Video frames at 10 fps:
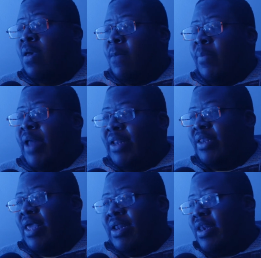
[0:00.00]
but I
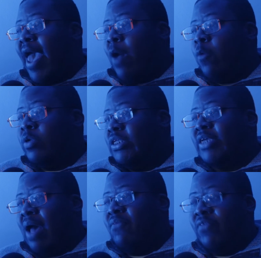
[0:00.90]
think now is the
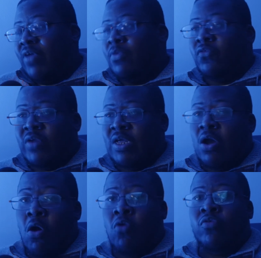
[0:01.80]
time for him to really
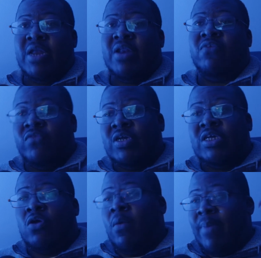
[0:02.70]
hone in and really
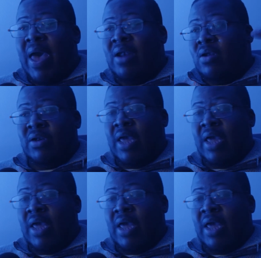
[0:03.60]
start battling, like,